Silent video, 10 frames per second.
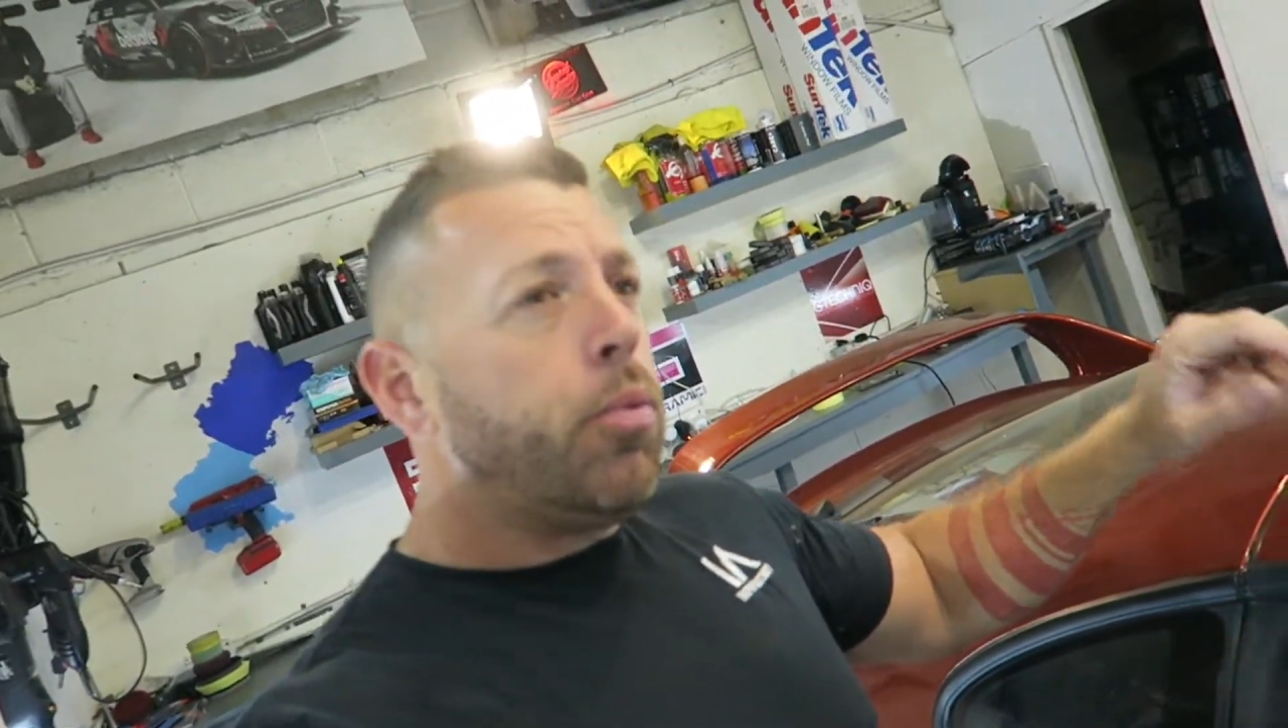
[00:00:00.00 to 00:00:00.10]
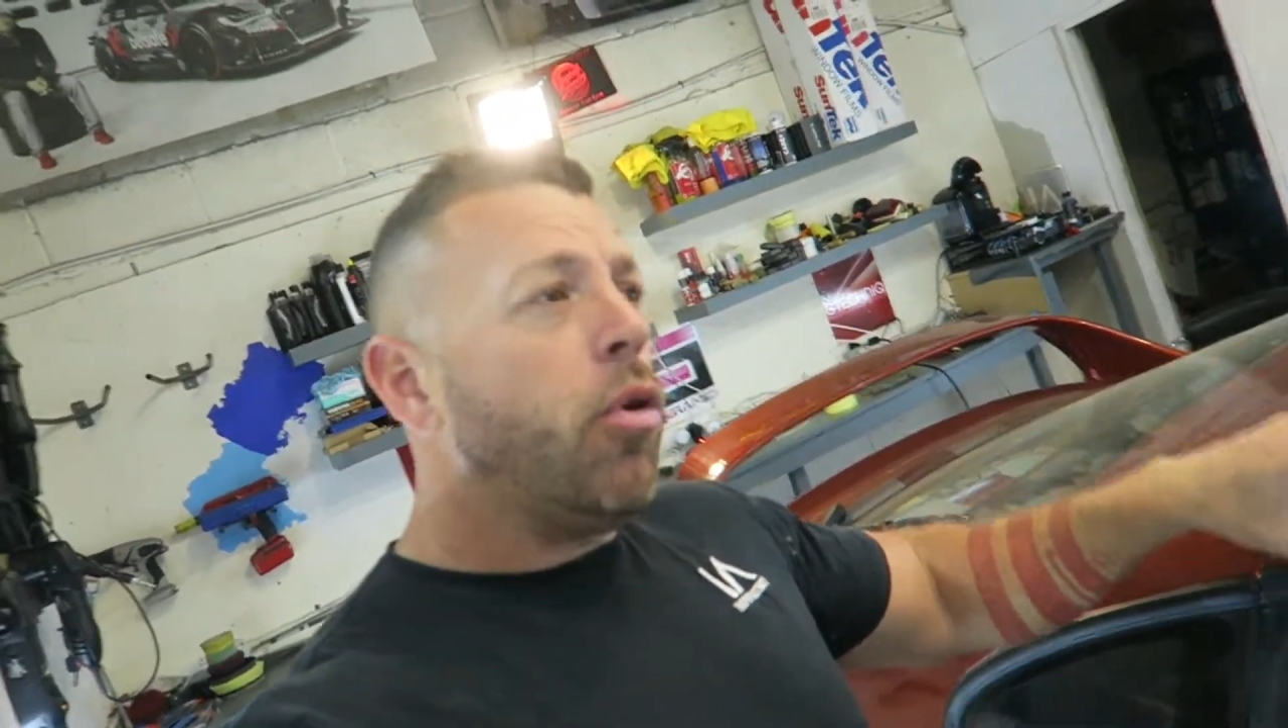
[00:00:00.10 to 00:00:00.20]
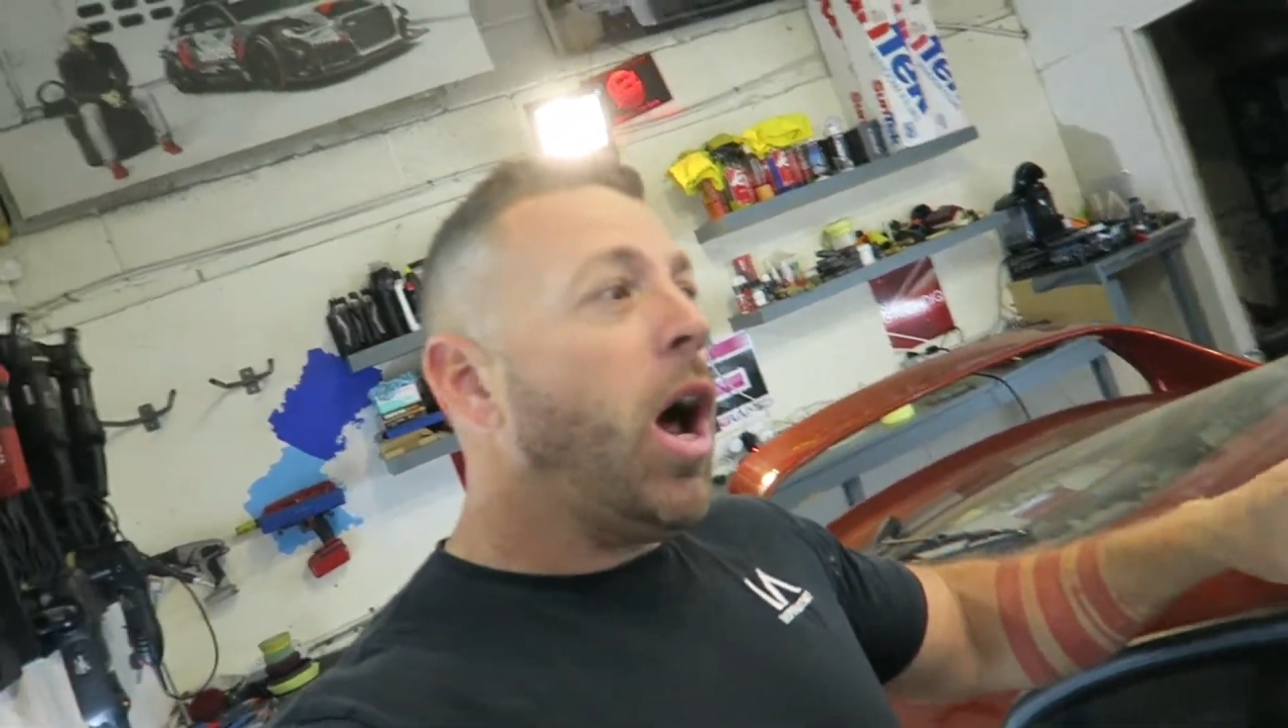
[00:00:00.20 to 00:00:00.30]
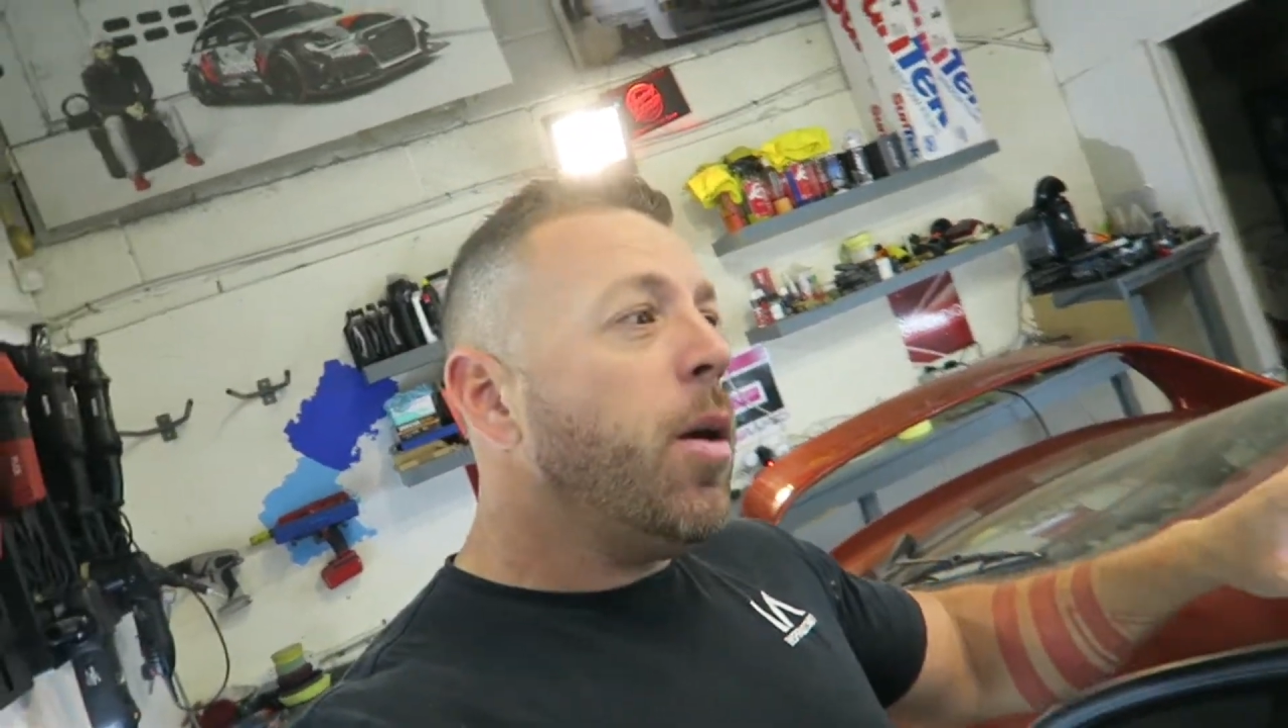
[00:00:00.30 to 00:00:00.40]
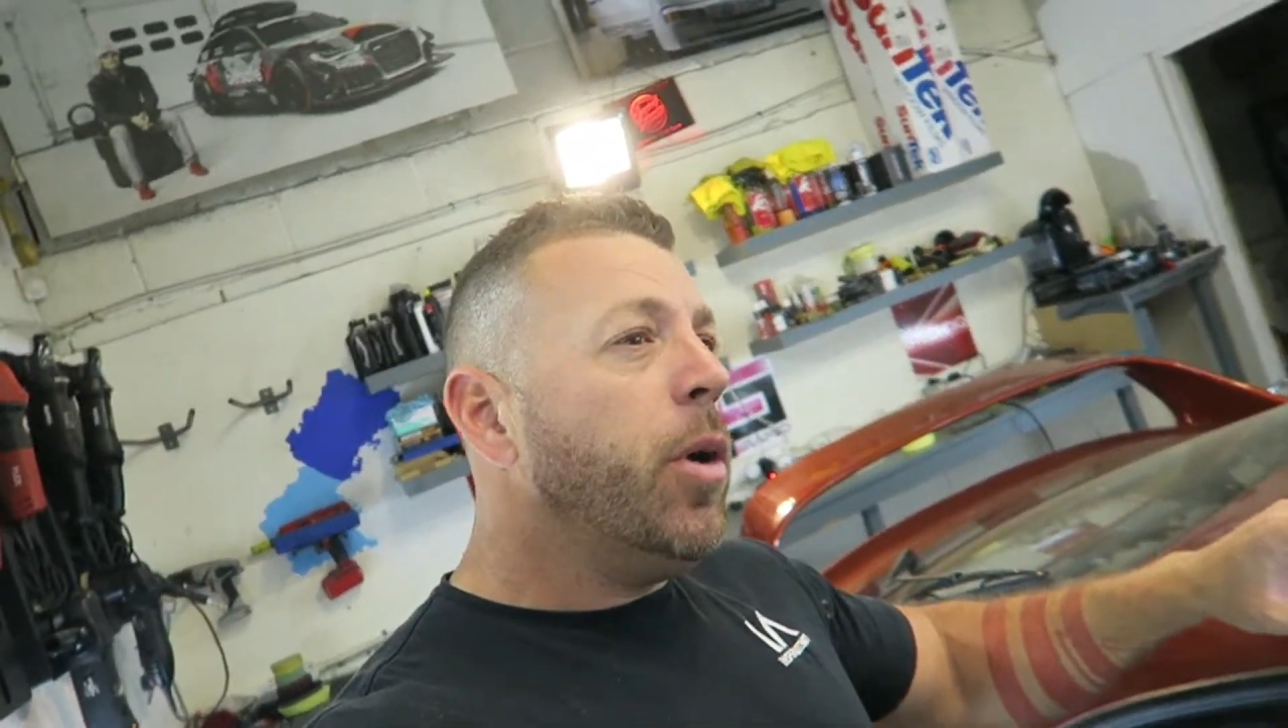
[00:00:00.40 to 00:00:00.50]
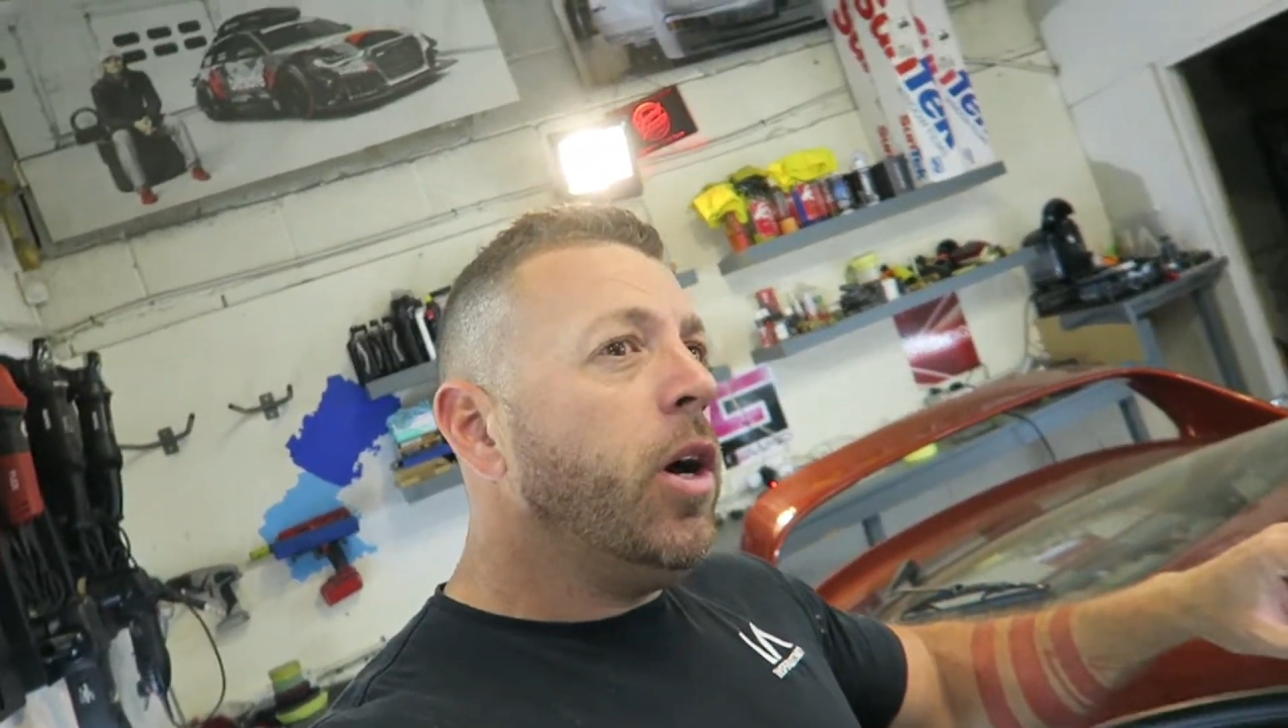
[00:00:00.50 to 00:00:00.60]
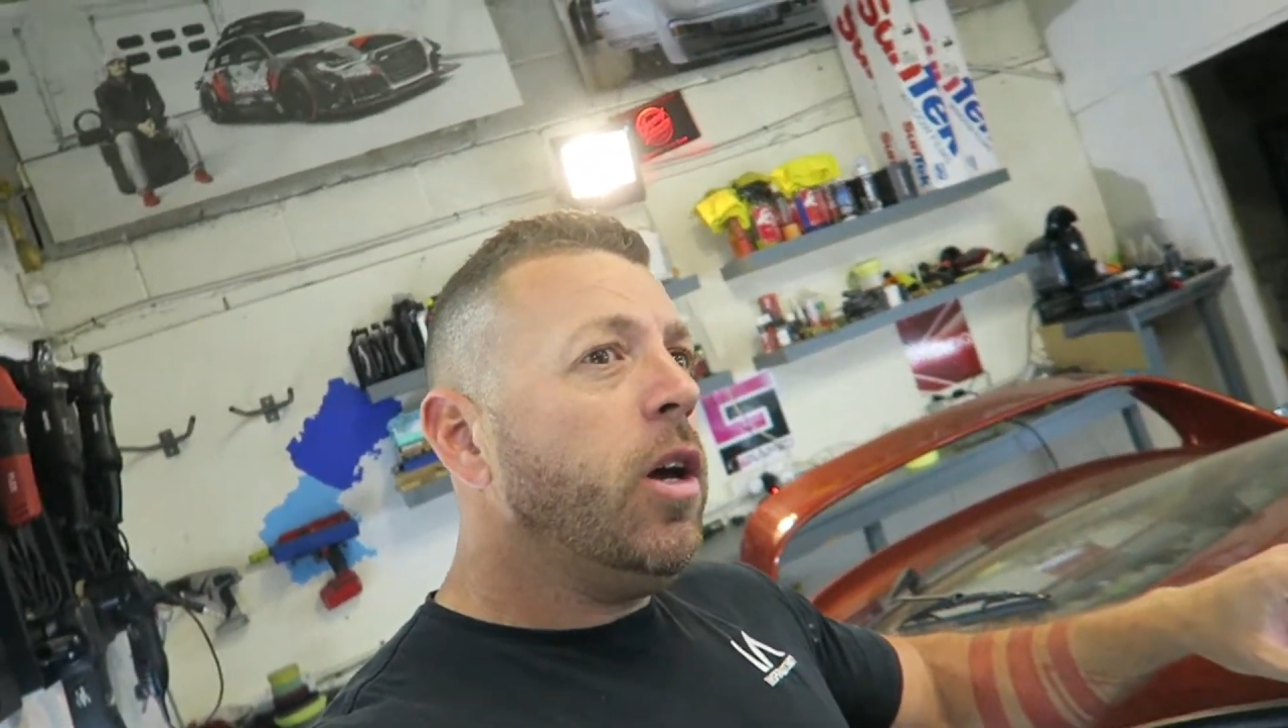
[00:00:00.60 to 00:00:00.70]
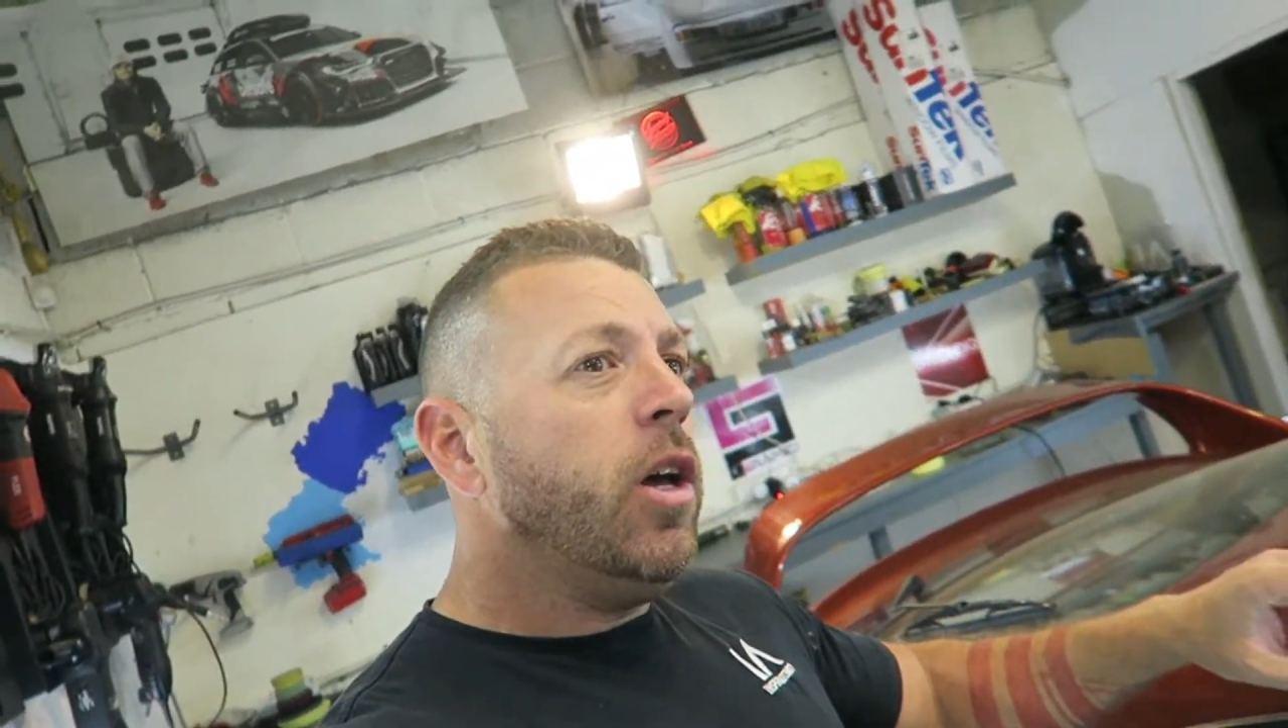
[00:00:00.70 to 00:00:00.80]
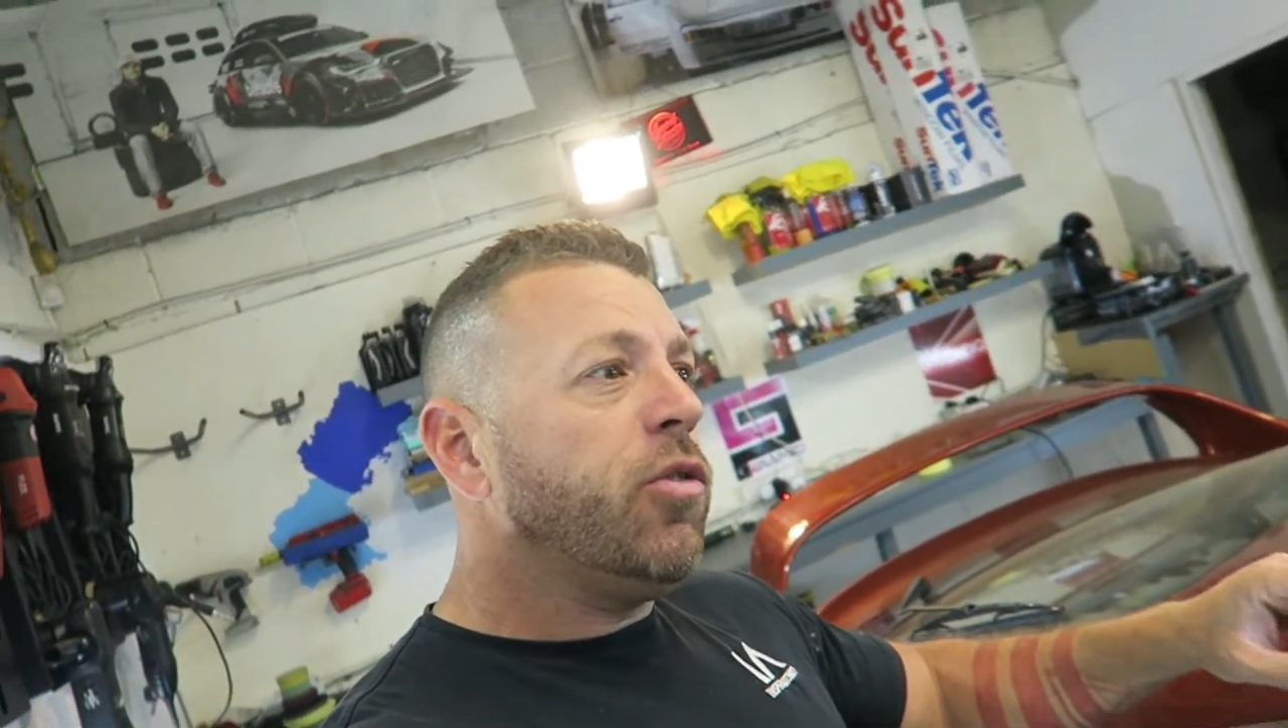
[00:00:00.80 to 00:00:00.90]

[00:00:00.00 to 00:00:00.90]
primer